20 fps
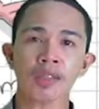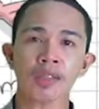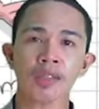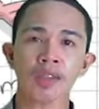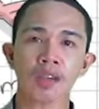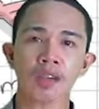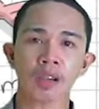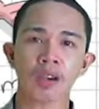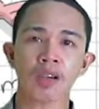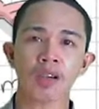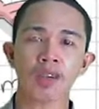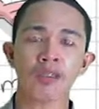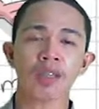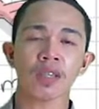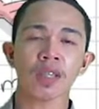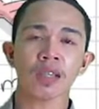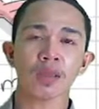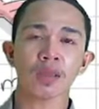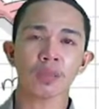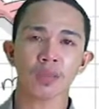of
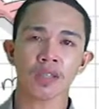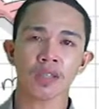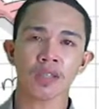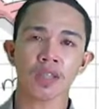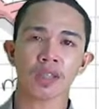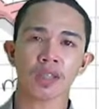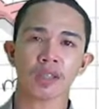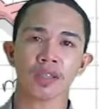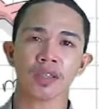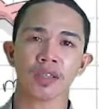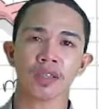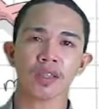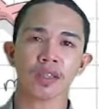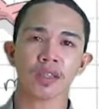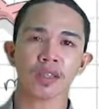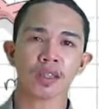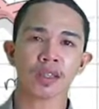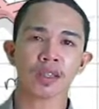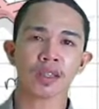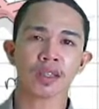position.
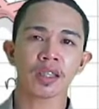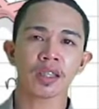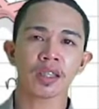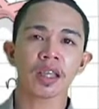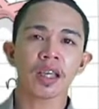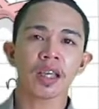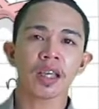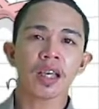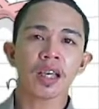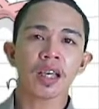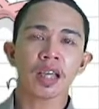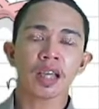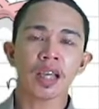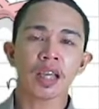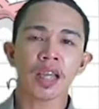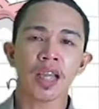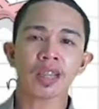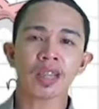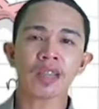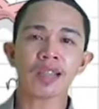
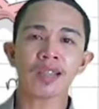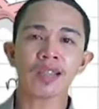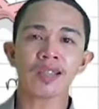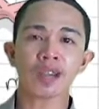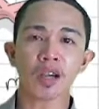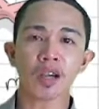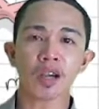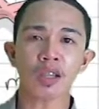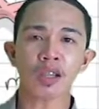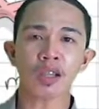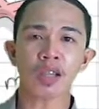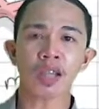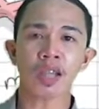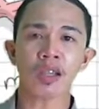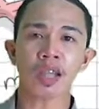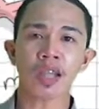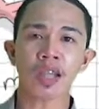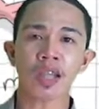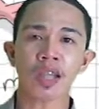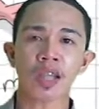Let us
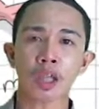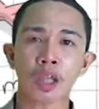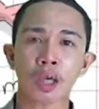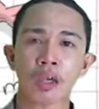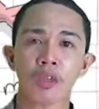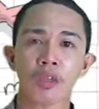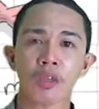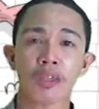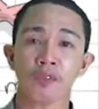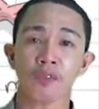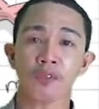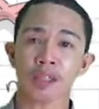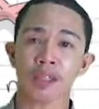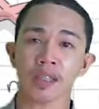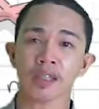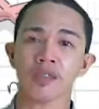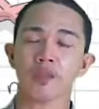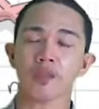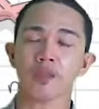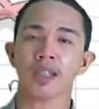concentrate on the
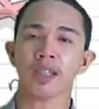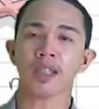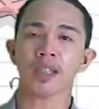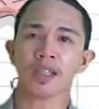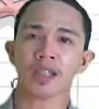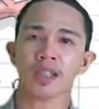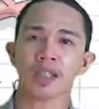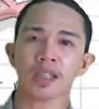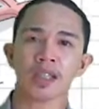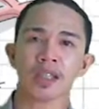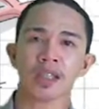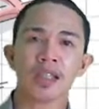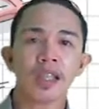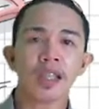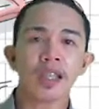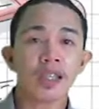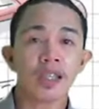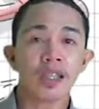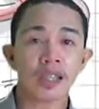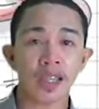first question.
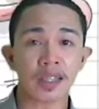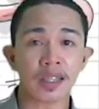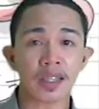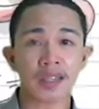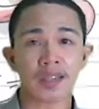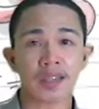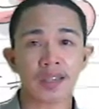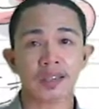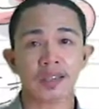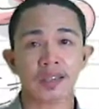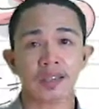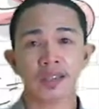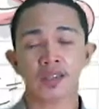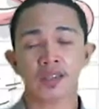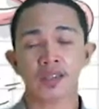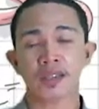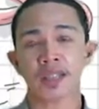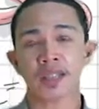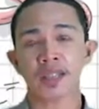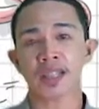Since the
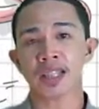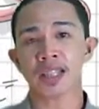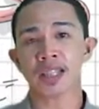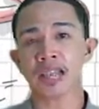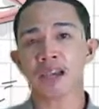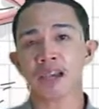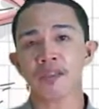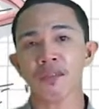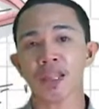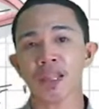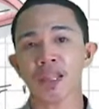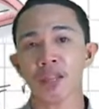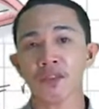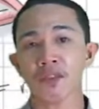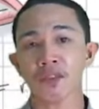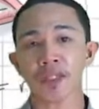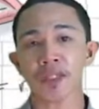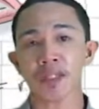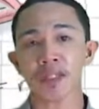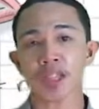restaurant is having
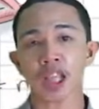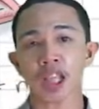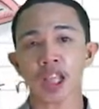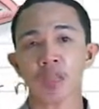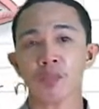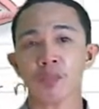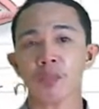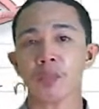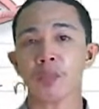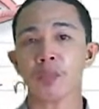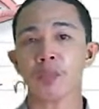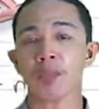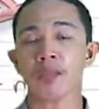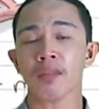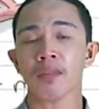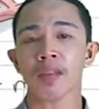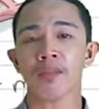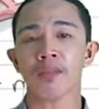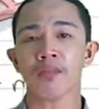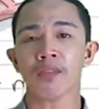difficulty in
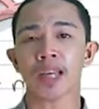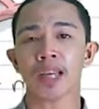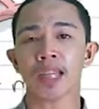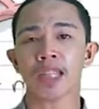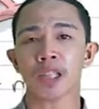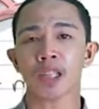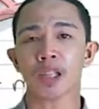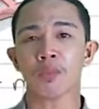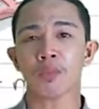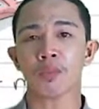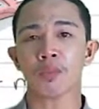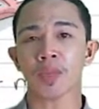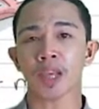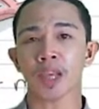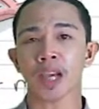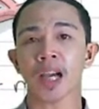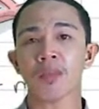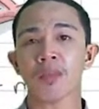preparing fresh lumpia,